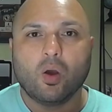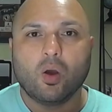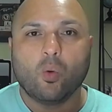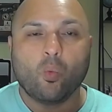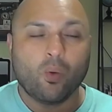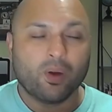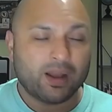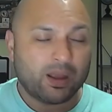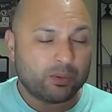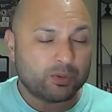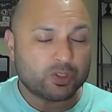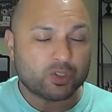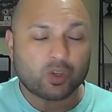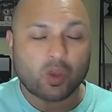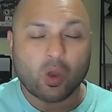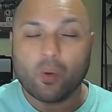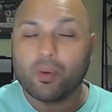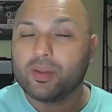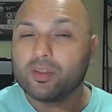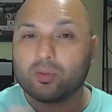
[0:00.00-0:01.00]
what I was
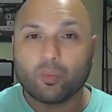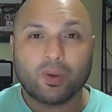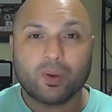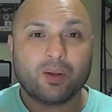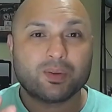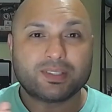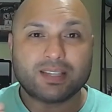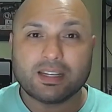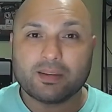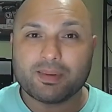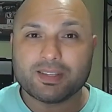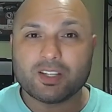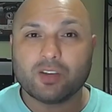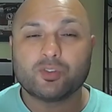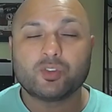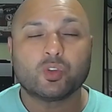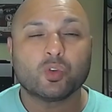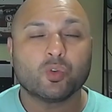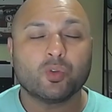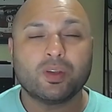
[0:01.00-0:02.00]
saying to myself
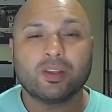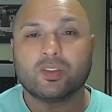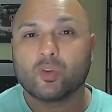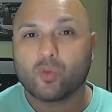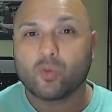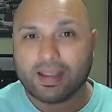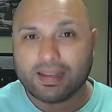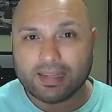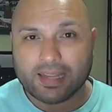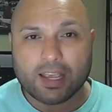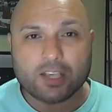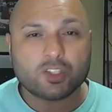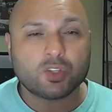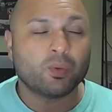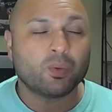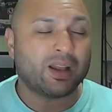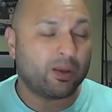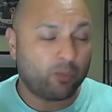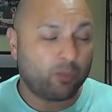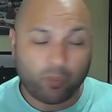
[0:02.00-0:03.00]
during the radiation,
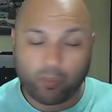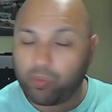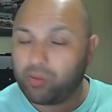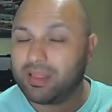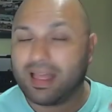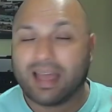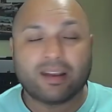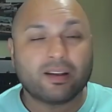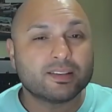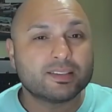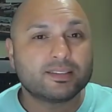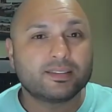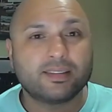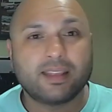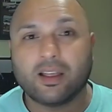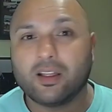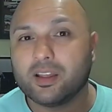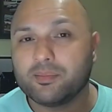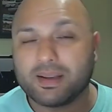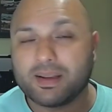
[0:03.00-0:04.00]
what I plan on
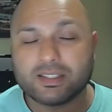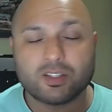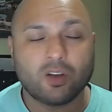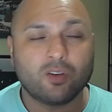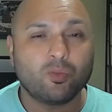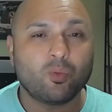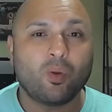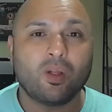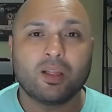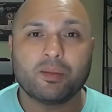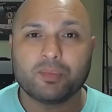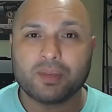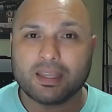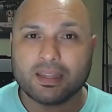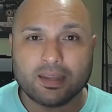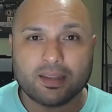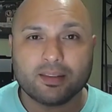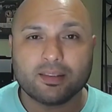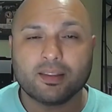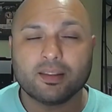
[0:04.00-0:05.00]
telling myself while I'm
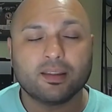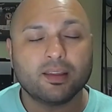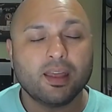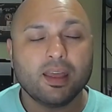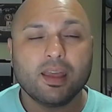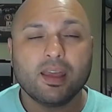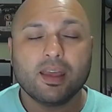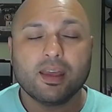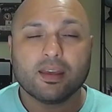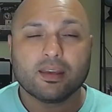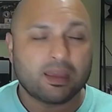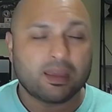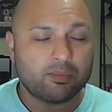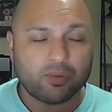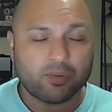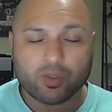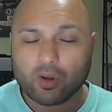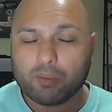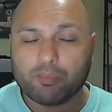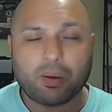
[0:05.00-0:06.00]
getting the
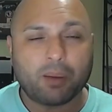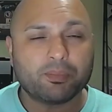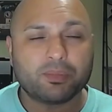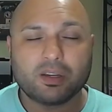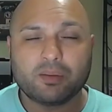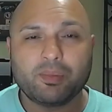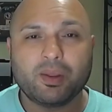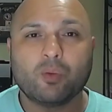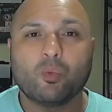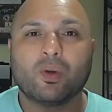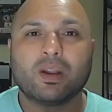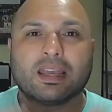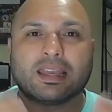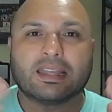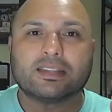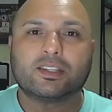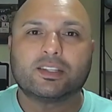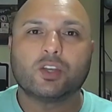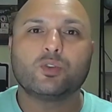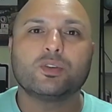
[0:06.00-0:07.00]
chemotherapy pumped into me, and what I
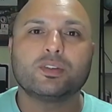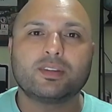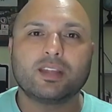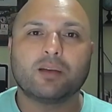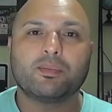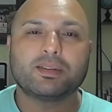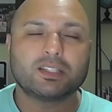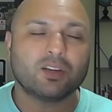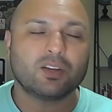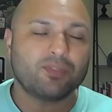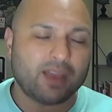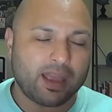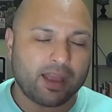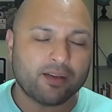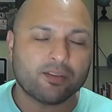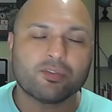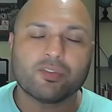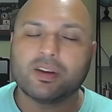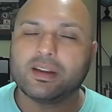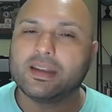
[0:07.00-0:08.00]
continue to tell myself
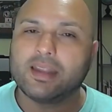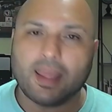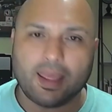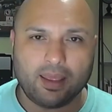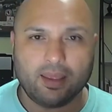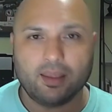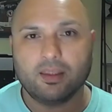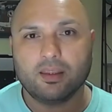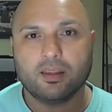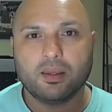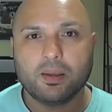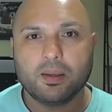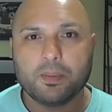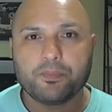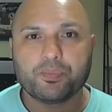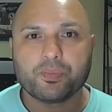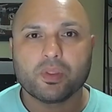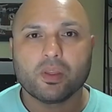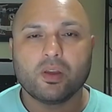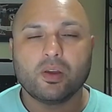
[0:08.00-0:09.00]
every day
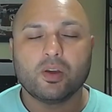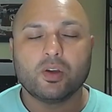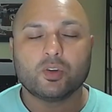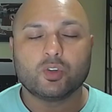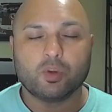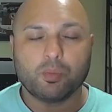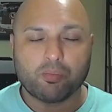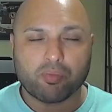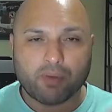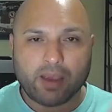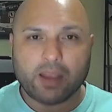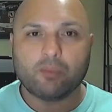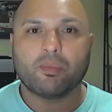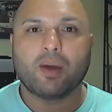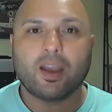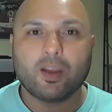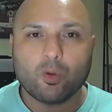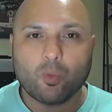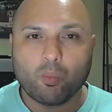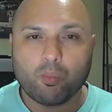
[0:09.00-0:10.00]
to
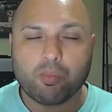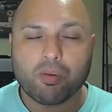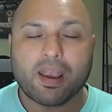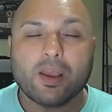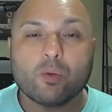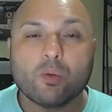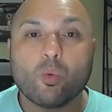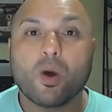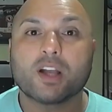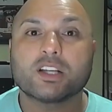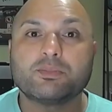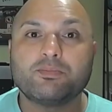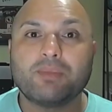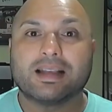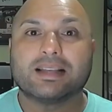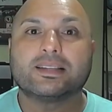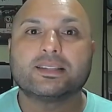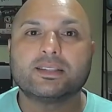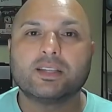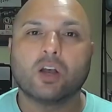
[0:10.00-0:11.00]
brainwash
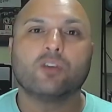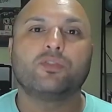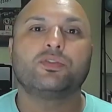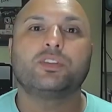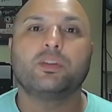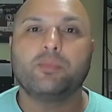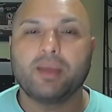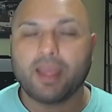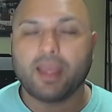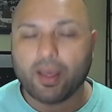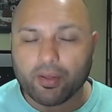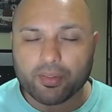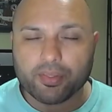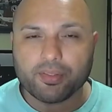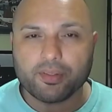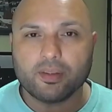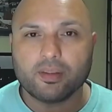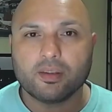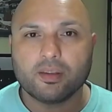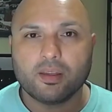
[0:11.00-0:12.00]
myself to be
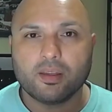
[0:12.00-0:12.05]
healthy.